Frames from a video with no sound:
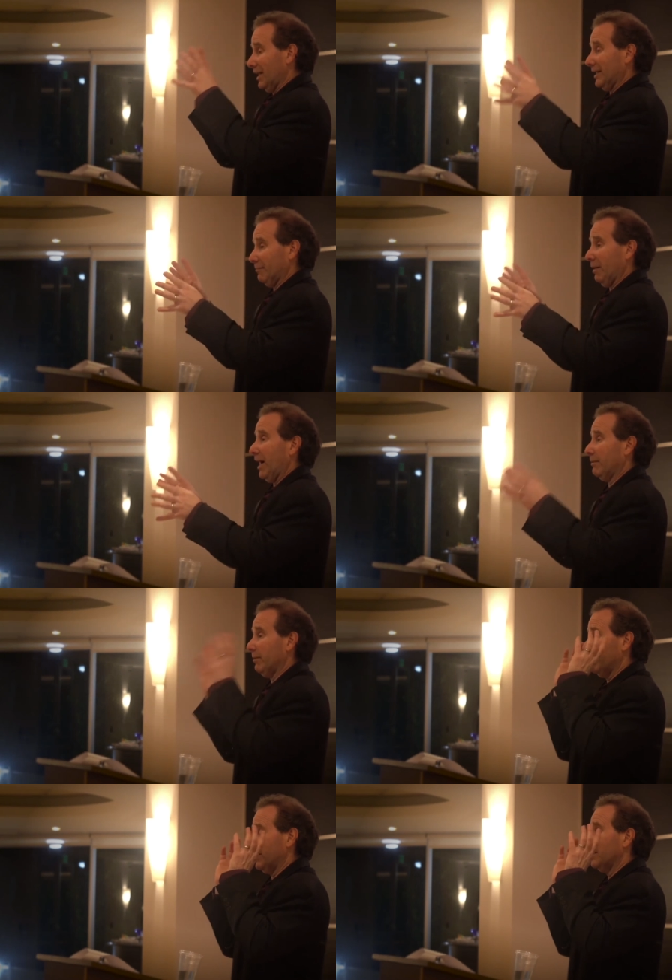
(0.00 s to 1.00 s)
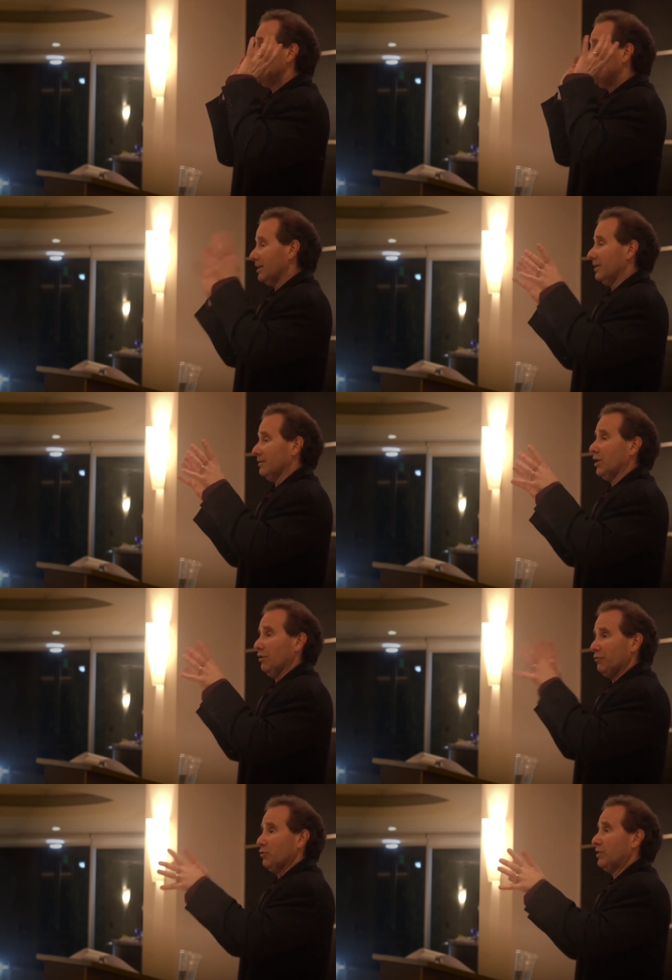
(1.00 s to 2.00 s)
at the bottom of it, it, you
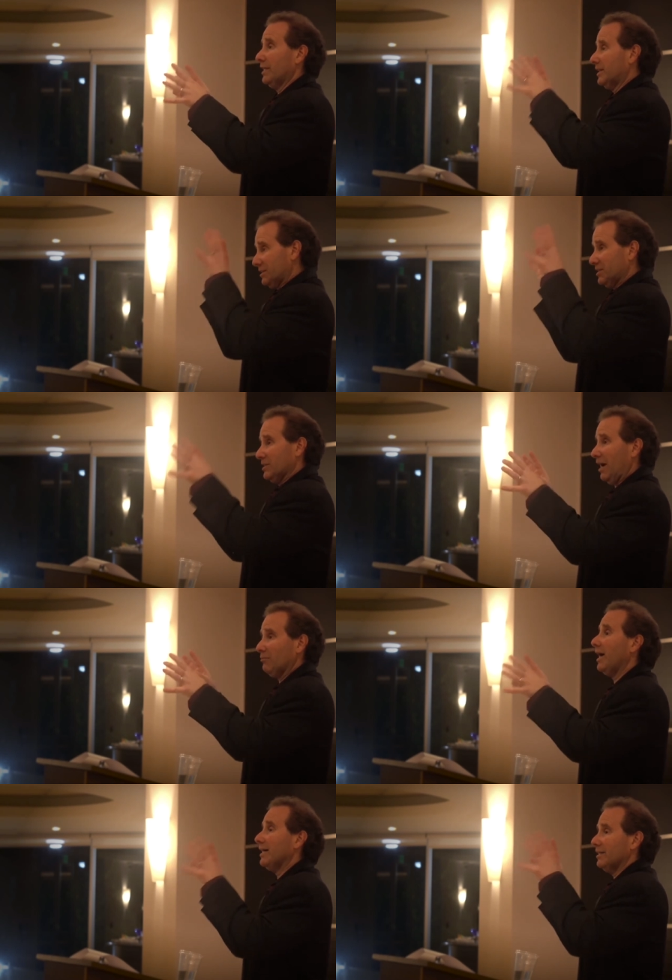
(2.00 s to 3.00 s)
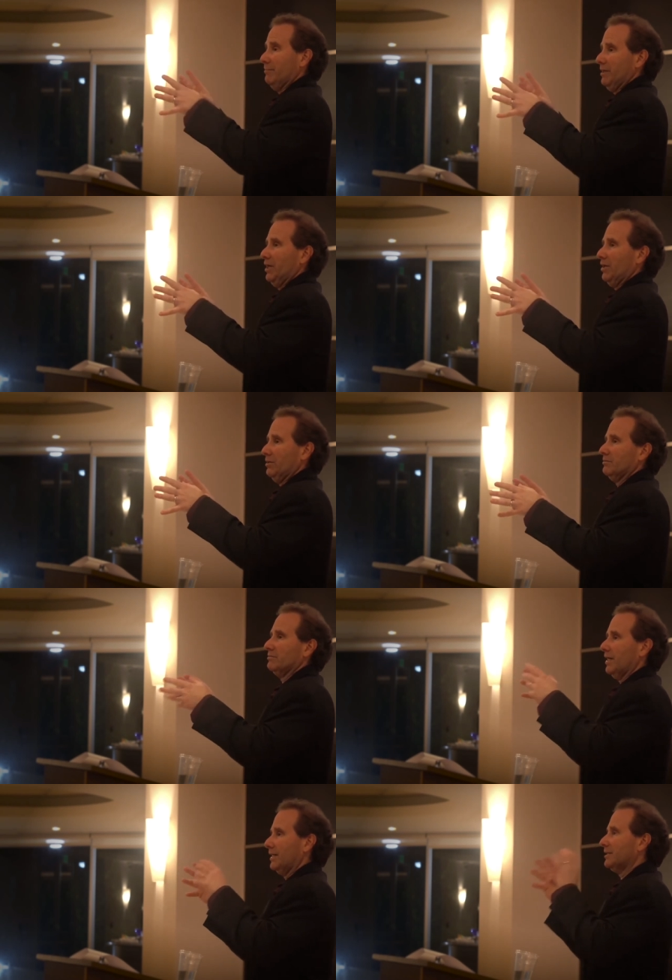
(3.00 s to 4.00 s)
know, if you think this is not right, let me know,
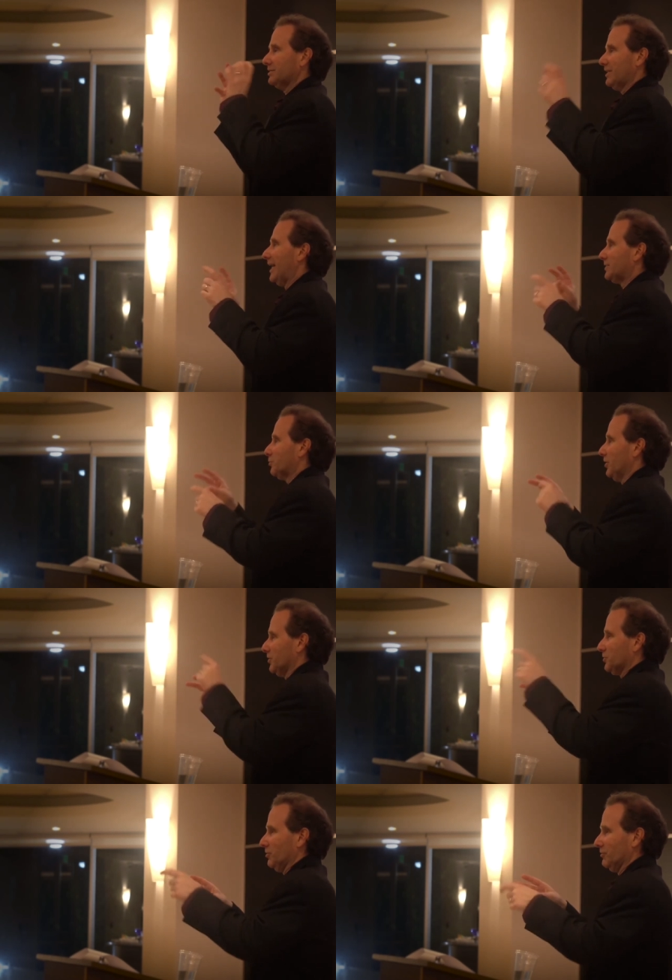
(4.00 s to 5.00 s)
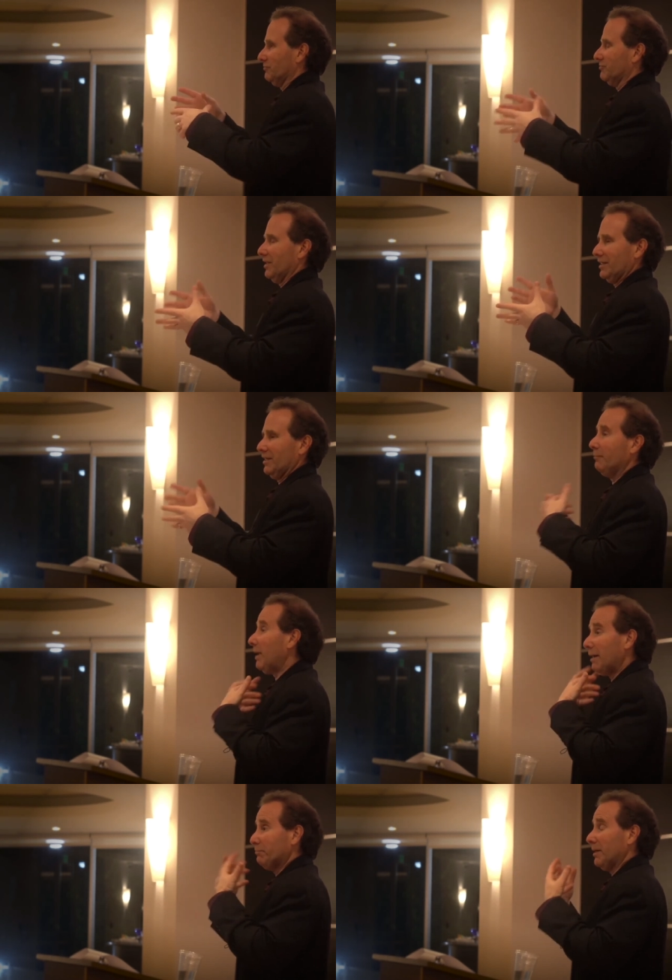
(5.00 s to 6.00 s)
right? Because that's where you sort of, like, I'm
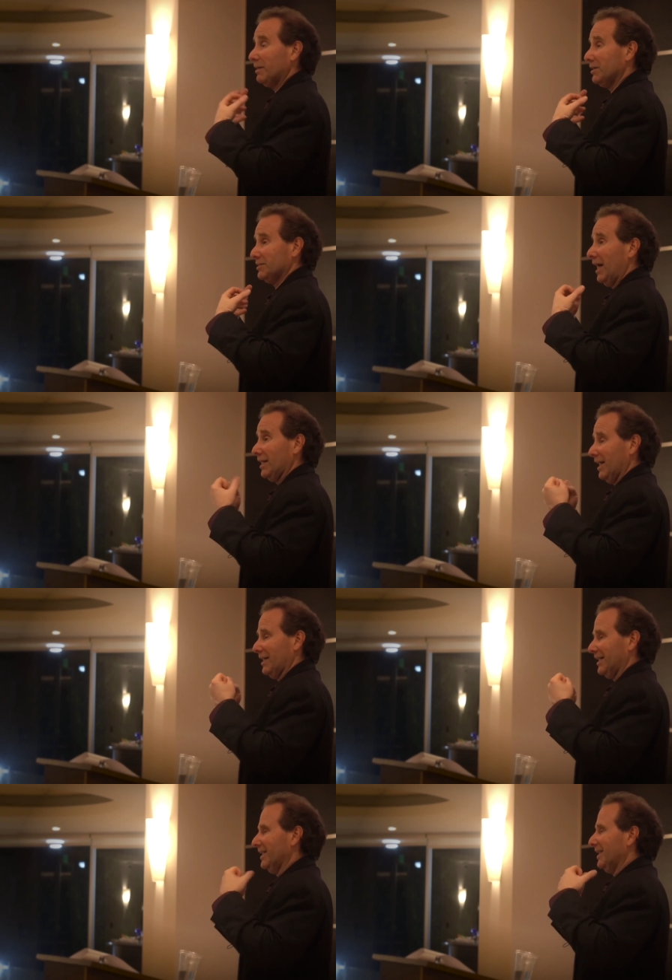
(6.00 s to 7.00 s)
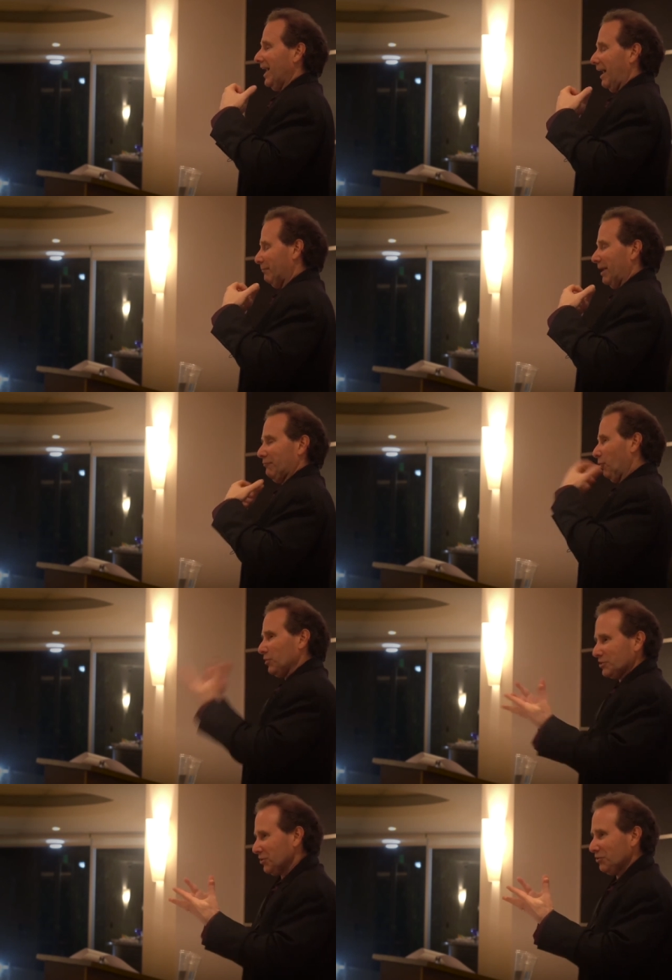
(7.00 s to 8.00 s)
not, it's not like I'm not
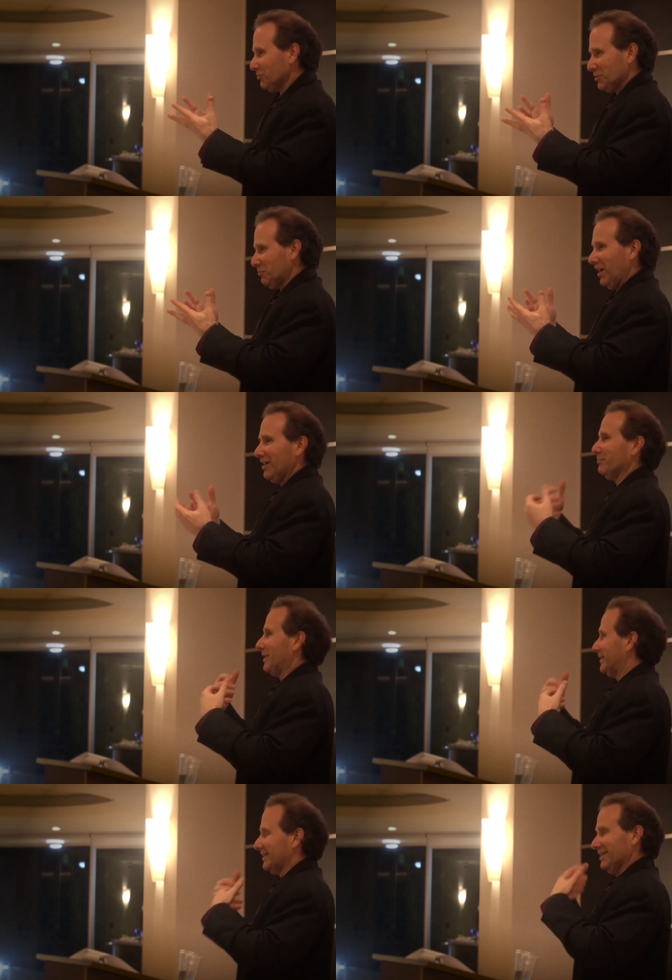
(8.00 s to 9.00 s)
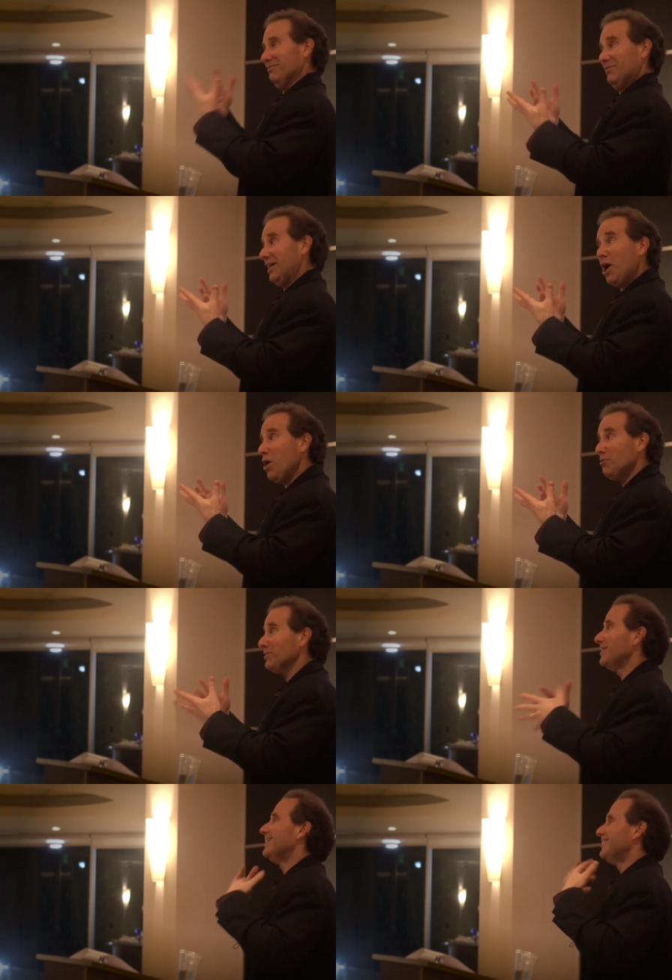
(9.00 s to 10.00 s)
forcing you to respond, but if they
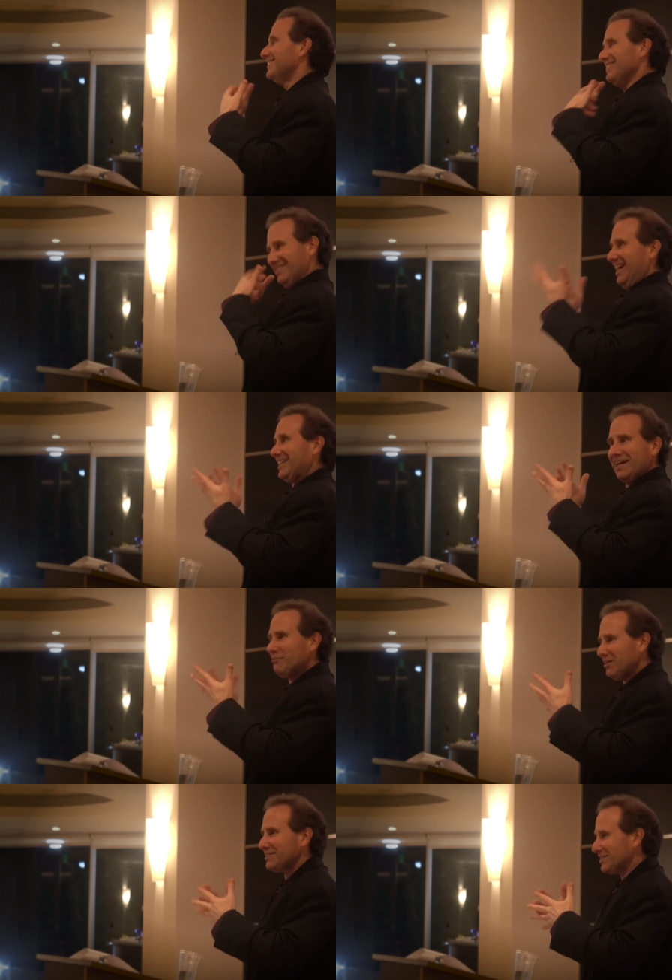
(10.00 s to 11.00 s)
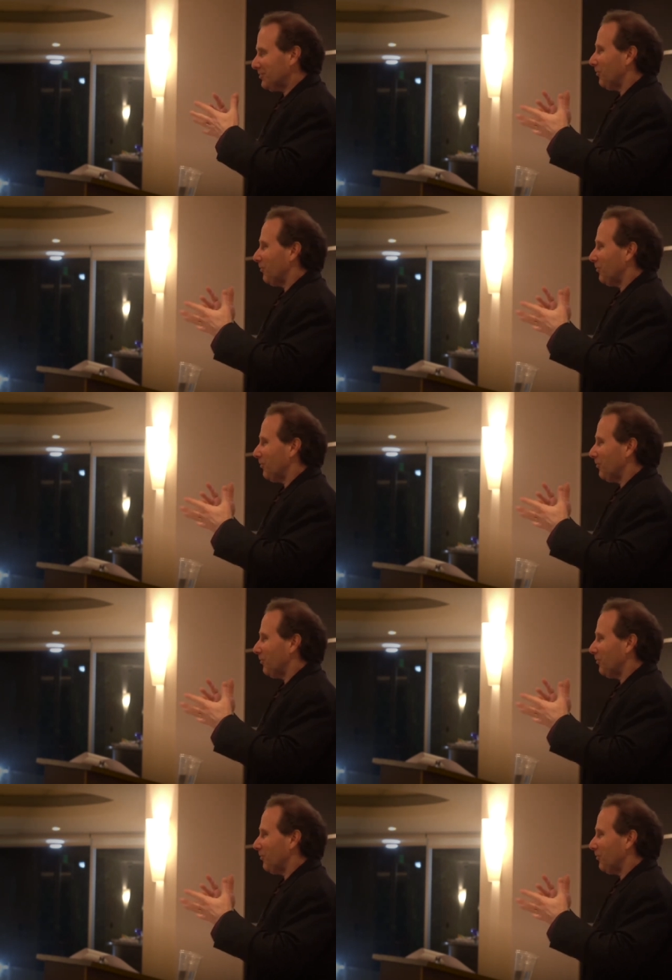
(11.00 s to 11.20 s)
don't, that's evidence in